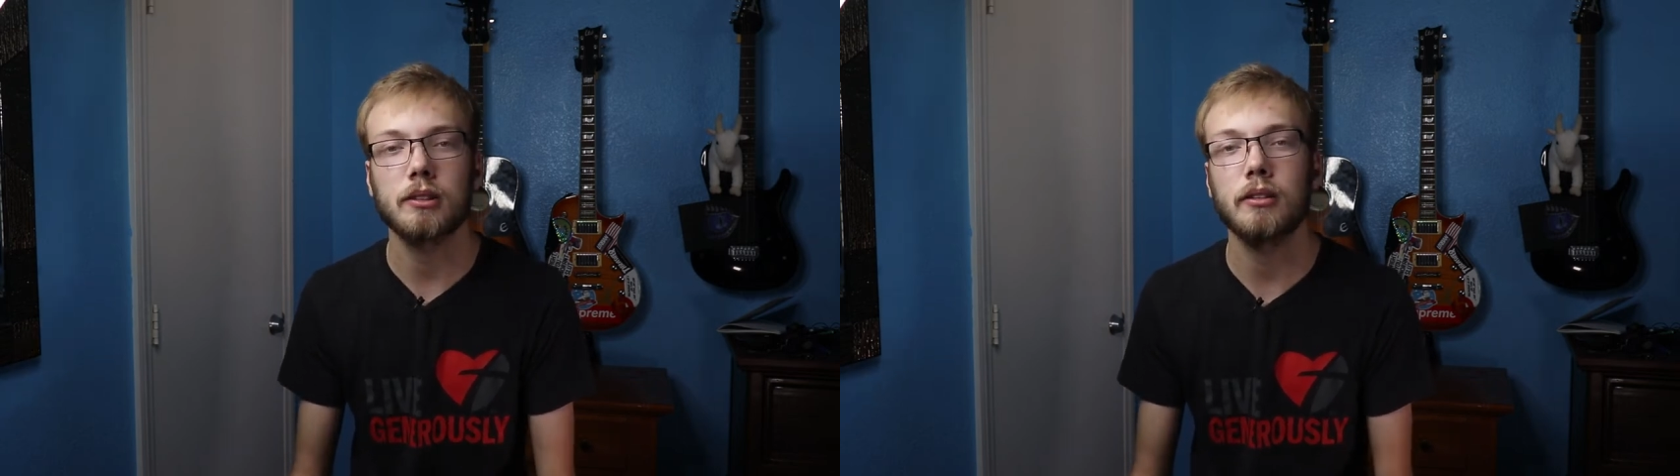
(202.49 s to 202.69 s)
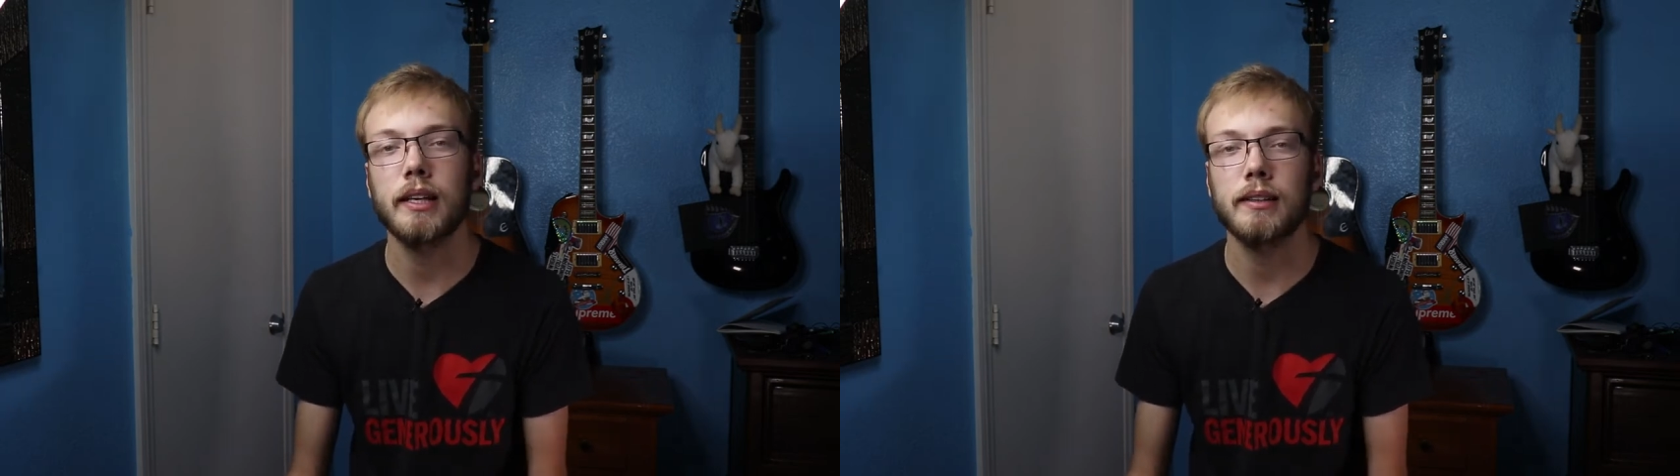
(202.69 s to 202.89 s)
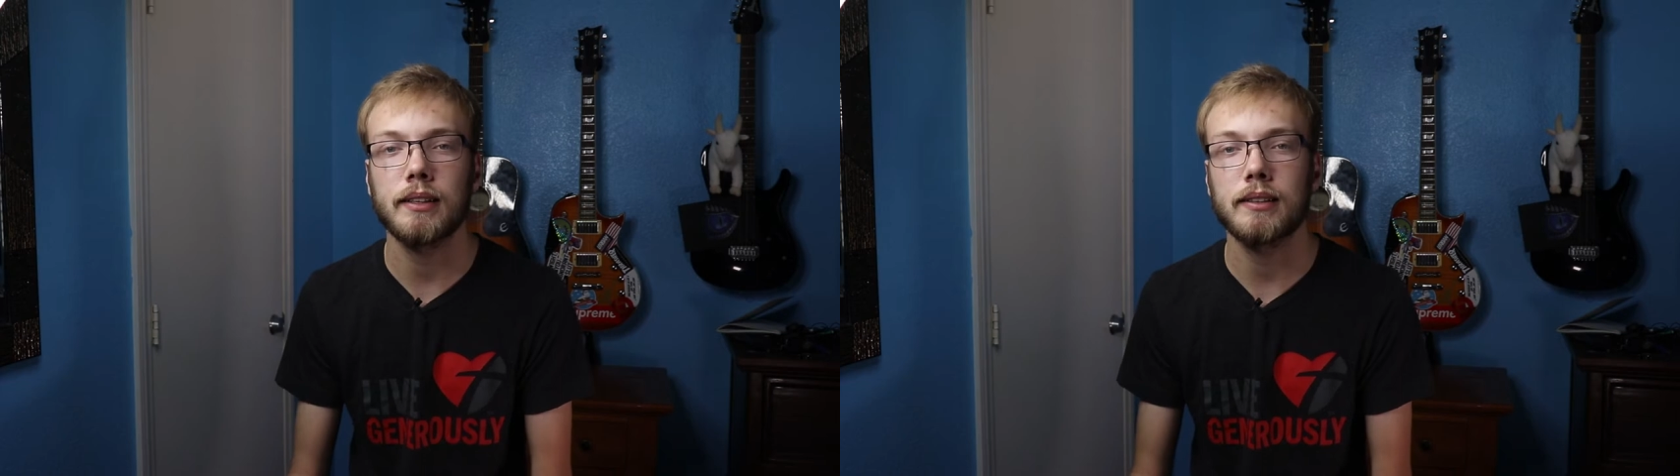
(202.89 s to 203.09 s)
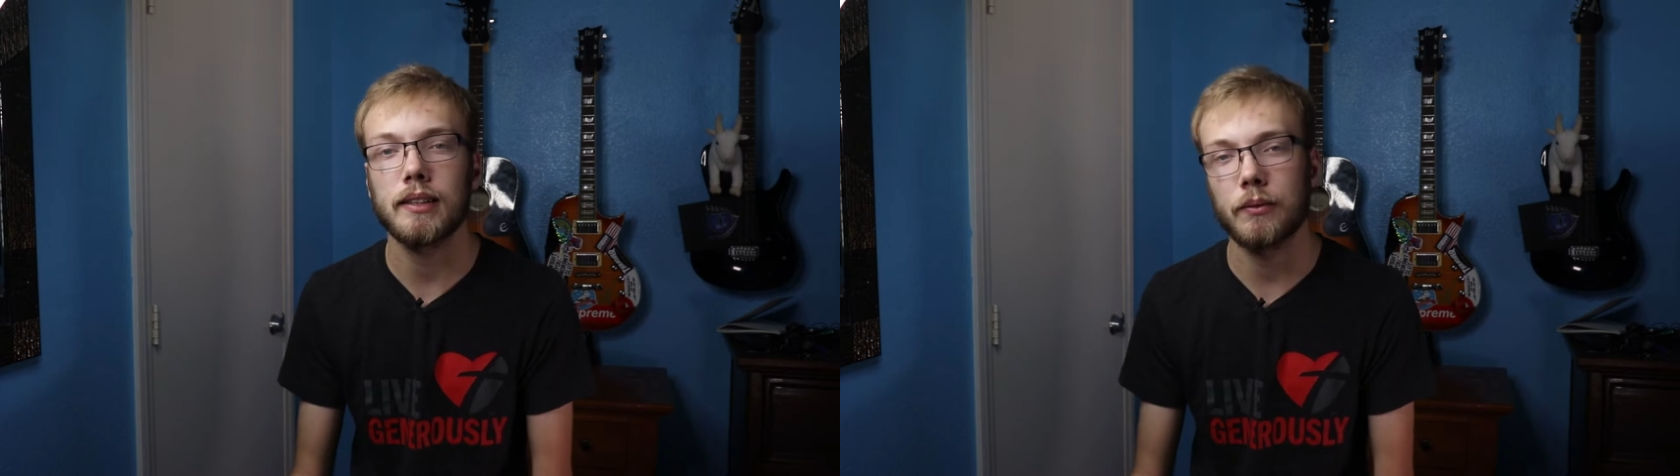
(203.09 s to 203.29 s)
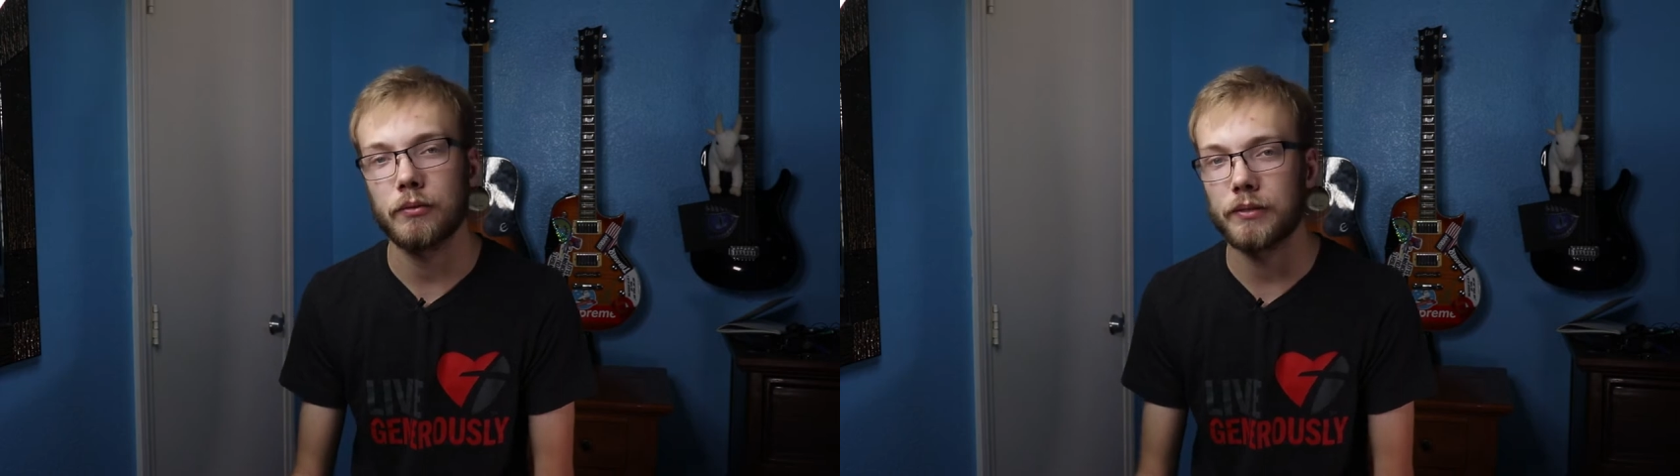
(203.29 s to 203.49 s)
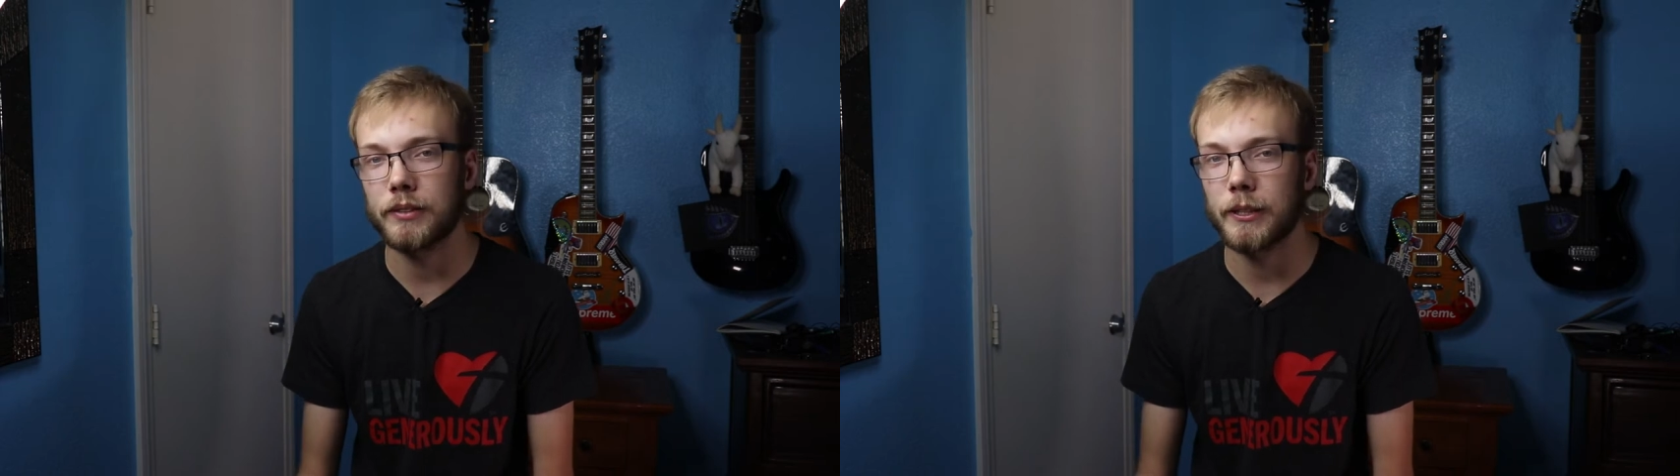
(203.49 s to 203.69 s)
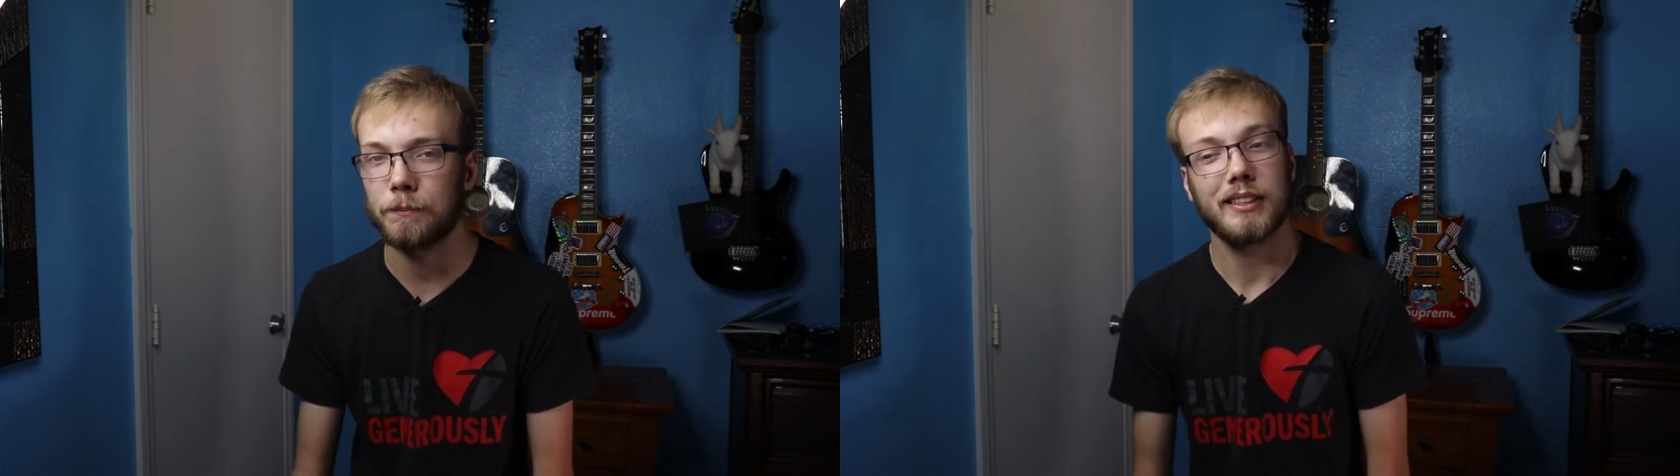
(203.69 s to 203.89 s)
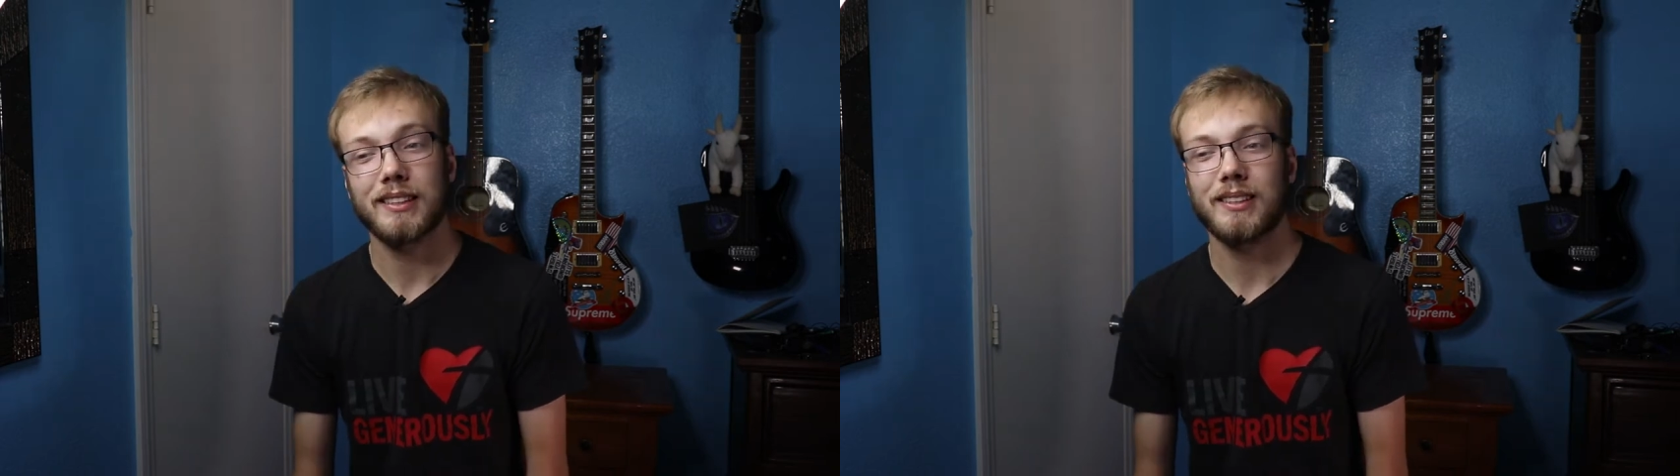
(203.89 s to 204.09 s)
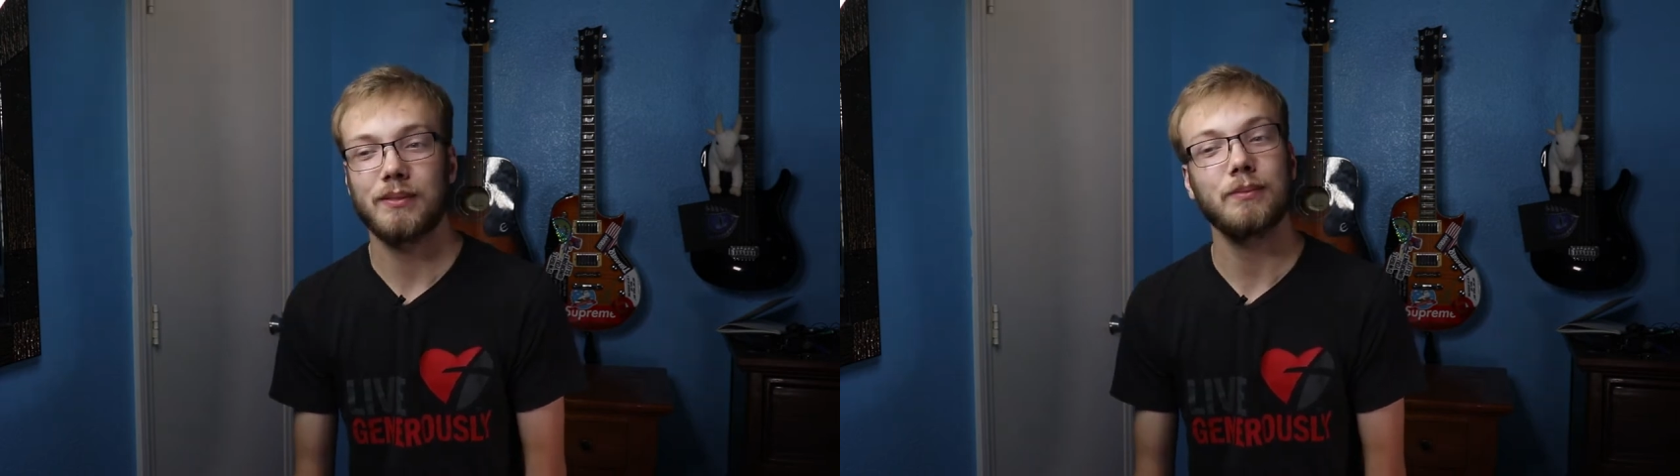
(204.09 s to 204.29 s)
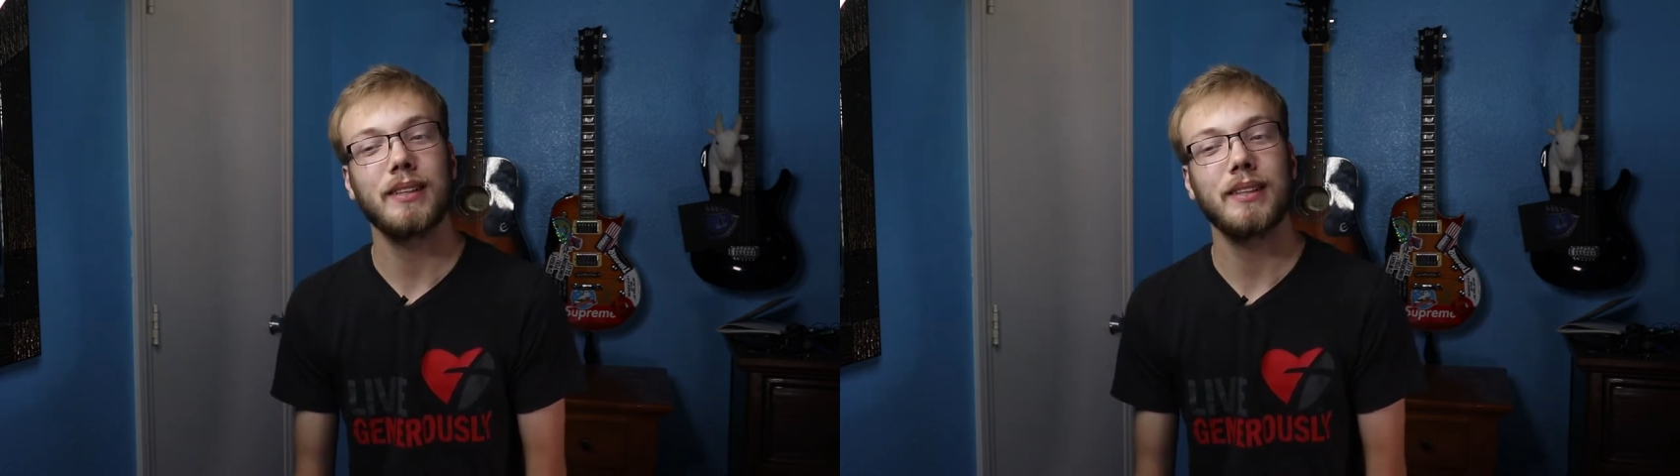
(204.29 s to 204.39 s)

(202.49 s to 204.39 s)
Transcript: go ahead and get the M50. Just